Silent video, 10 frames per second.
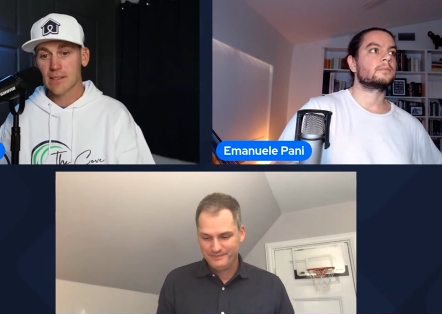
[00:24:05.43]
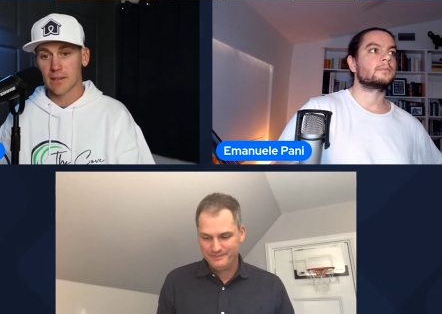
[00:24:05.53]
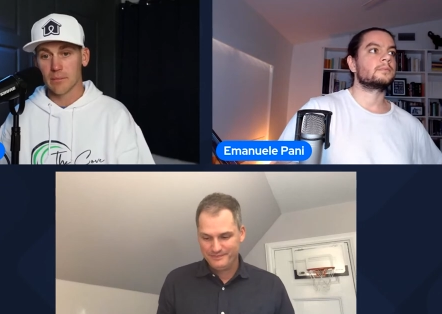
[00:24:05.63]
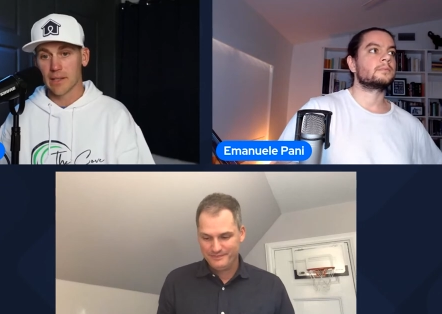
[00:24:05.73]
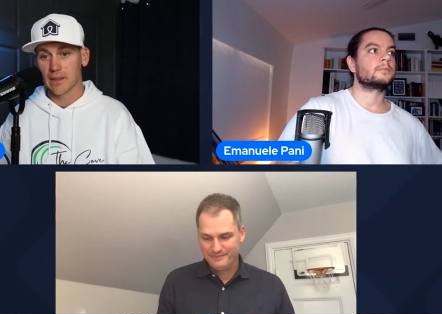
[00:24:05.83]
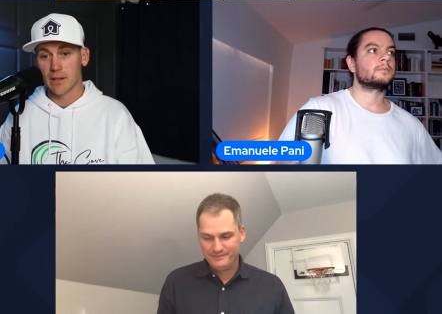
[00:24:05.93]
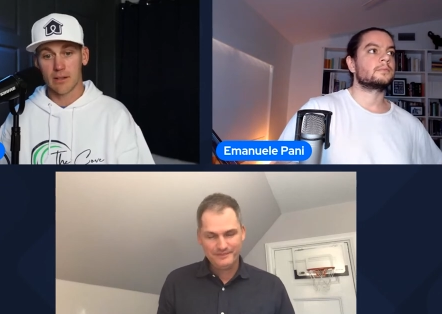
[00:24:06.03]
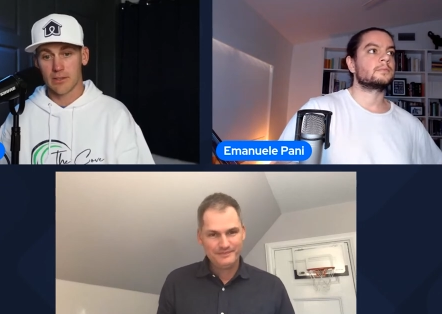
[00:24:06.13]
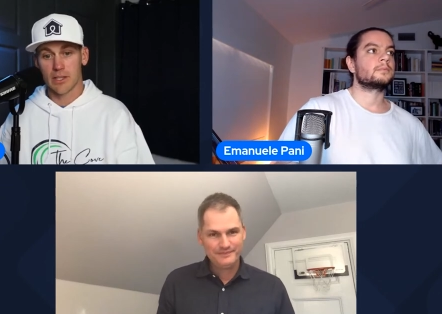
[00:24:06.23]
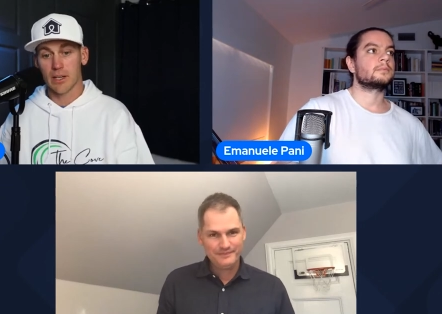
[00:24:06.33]
Speaker 1: them. Like, they're
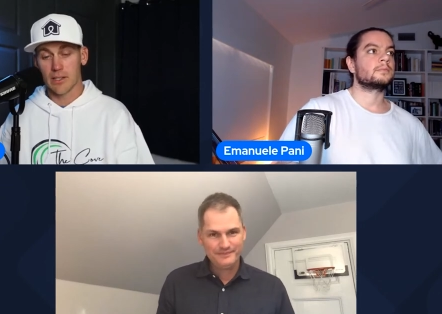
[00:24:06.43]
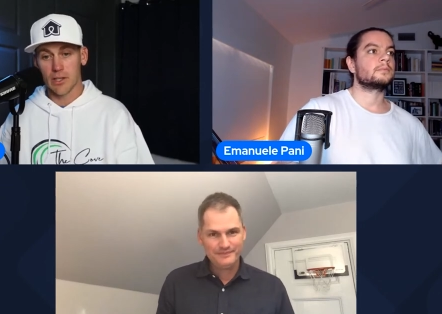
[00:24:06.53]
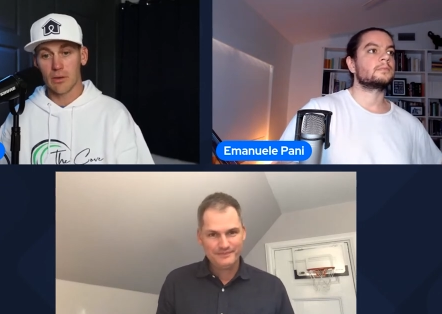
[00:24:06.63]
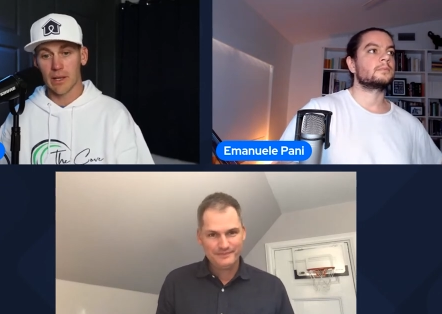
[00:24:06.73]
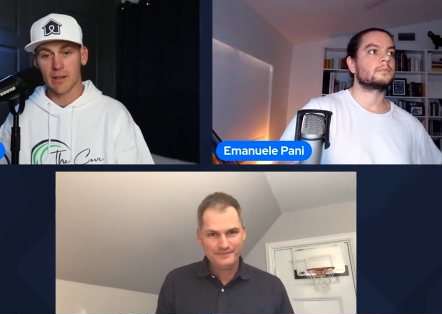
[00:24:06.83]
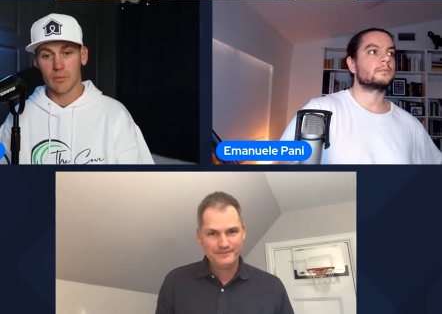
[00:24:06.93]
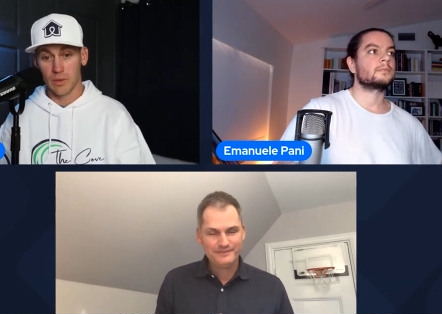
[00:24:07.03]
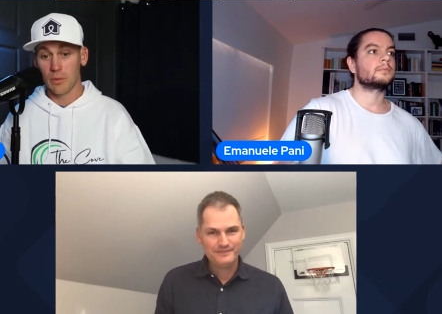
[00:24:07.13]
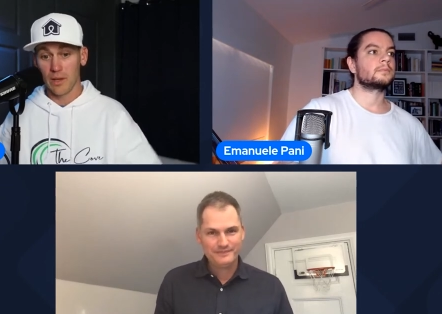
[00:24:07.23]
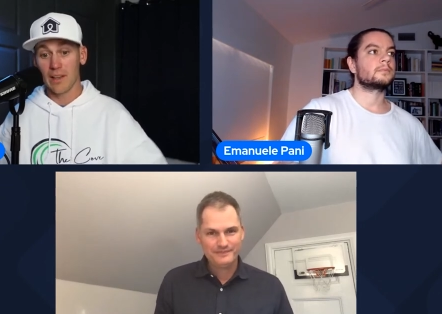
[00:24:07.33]
just going to do it.
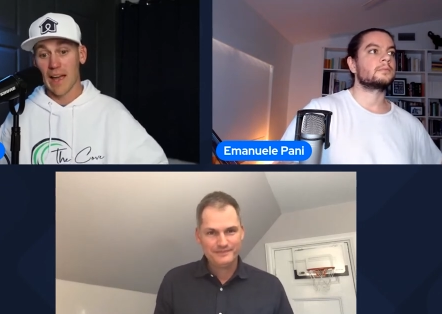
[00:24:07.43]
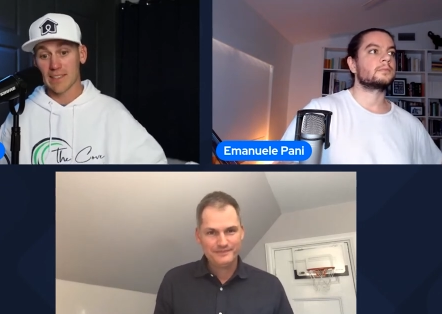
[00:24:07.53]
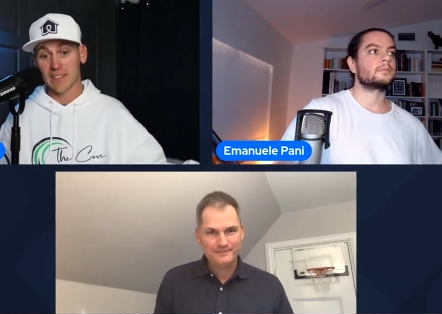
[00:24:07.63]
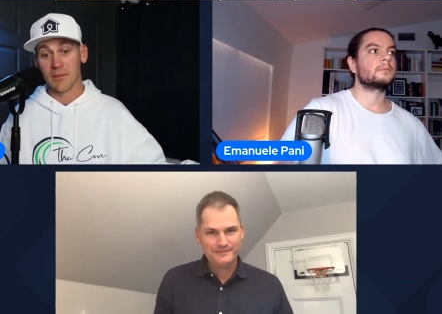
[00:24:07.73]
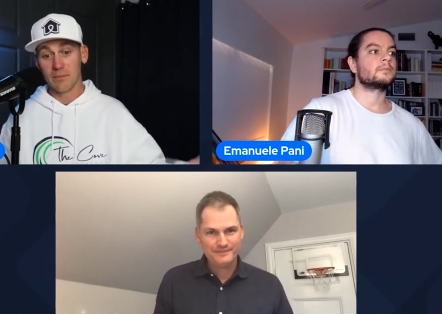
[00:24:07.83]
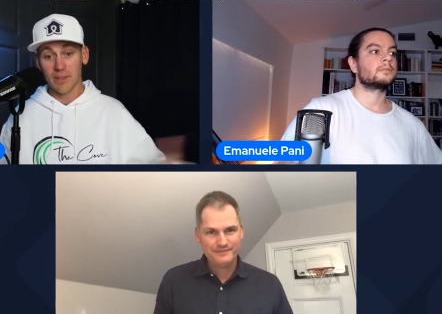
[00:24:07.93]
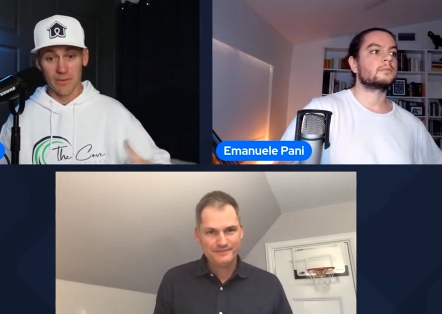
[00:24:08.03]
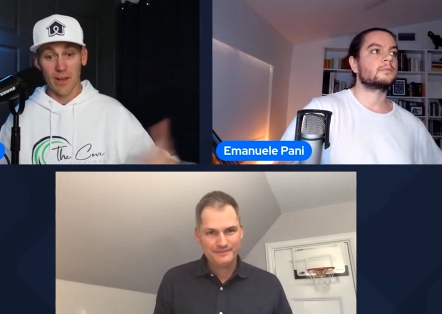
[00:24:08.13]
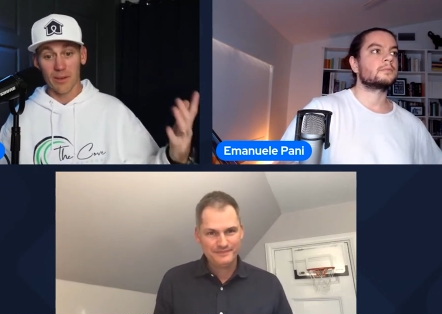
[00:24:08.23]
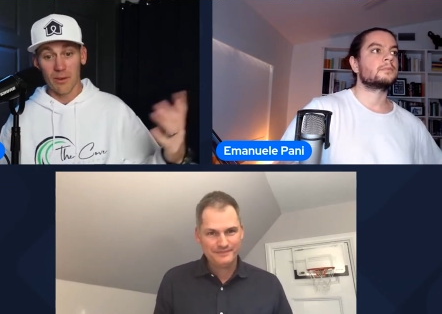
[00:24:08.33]
We will ask them to
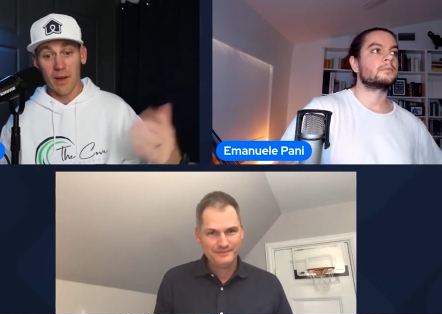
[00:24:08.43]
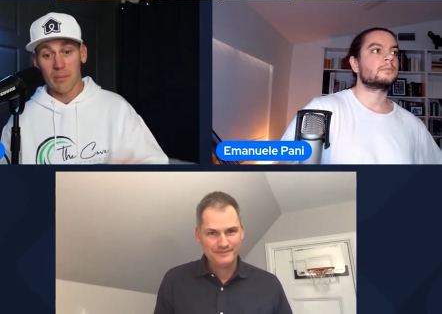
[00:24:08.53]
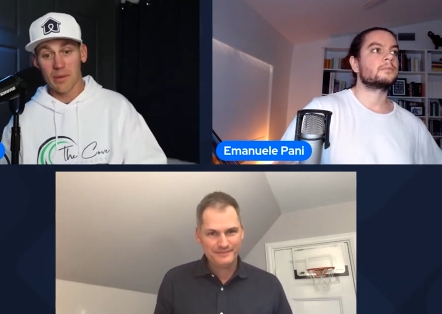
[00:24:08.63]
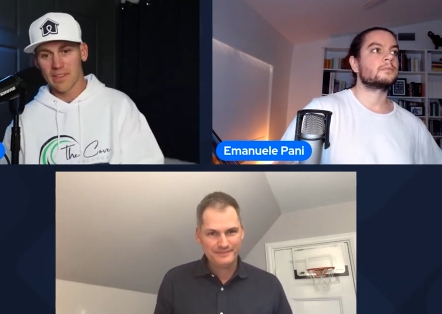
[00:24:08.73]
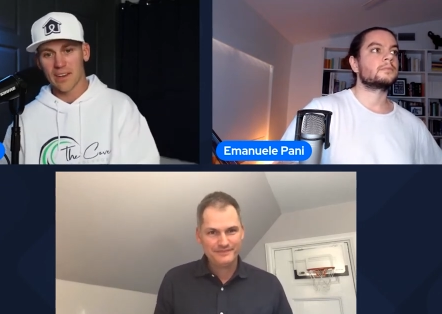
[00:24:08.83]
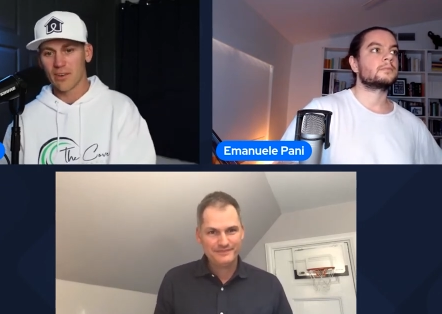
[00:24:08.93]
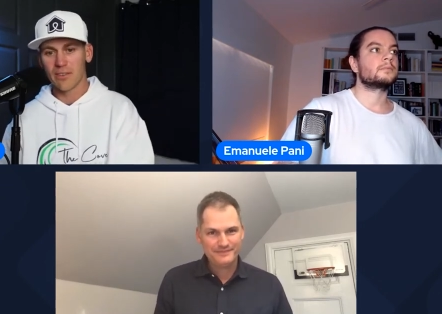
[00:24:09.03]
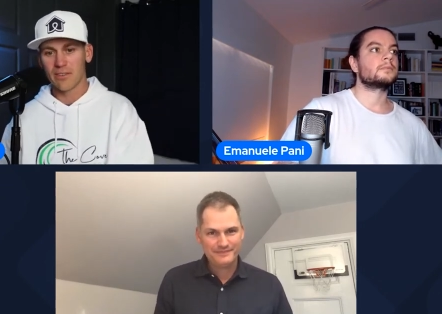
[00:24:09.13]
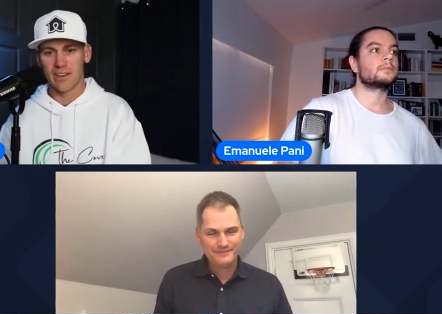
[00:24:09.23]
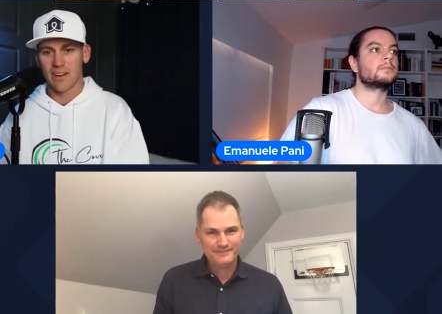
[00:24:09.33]
follow up, but they're
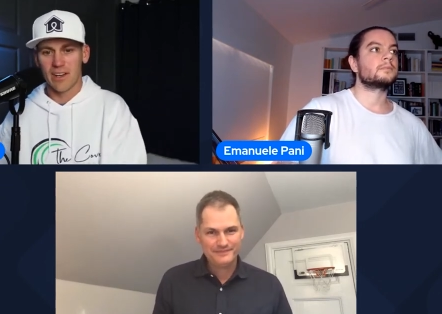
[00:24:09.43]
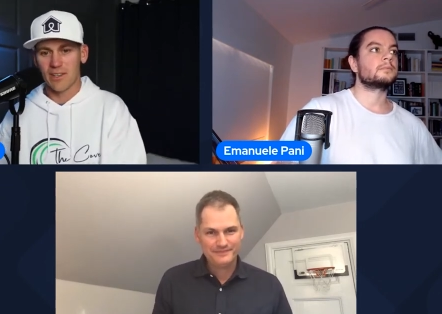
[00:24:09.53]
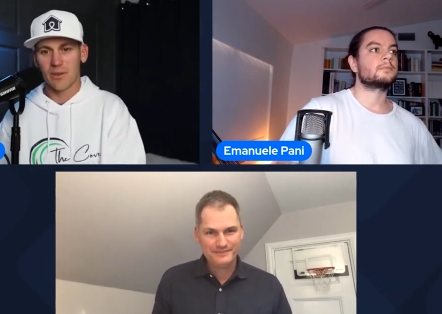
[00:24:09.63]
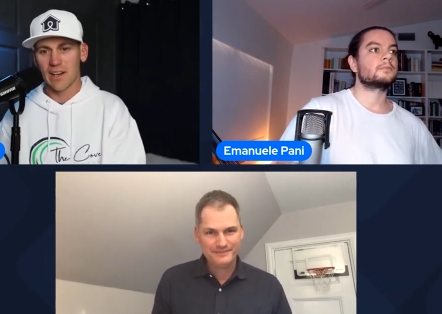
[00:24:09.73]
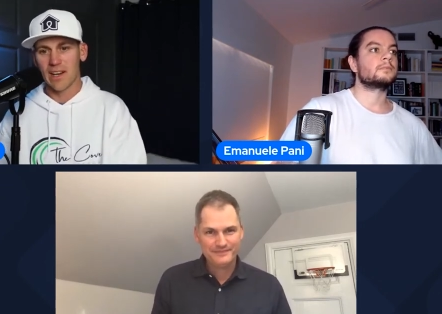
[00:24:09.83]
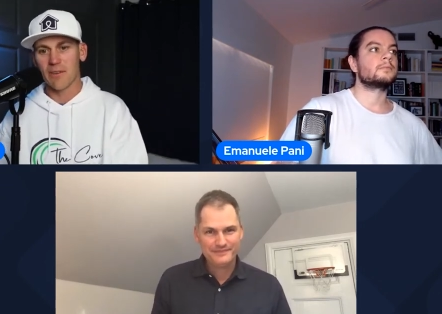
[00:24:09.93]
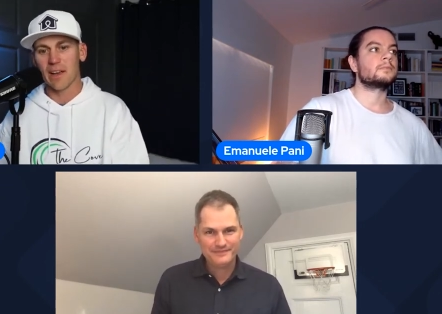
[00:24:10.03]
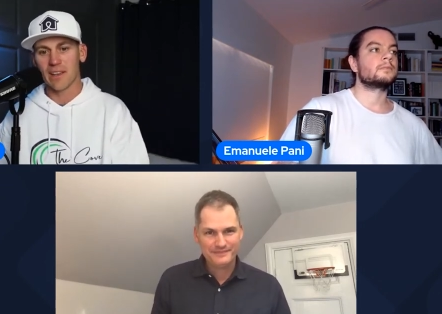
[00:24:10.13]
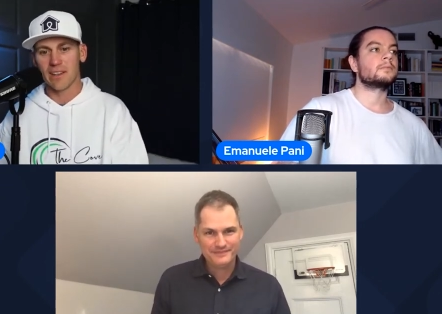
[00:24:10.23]
going to do it anyway,